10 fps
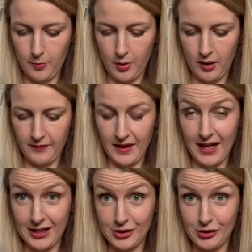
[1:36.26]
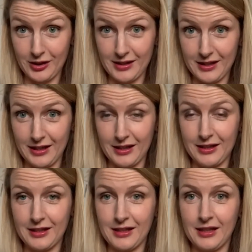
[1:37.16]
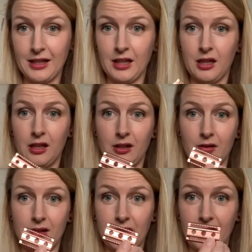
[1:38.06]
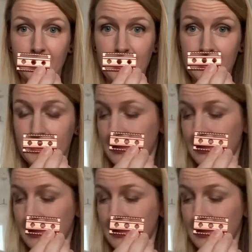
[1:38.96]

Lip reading: part of the head, should I say, looks like this.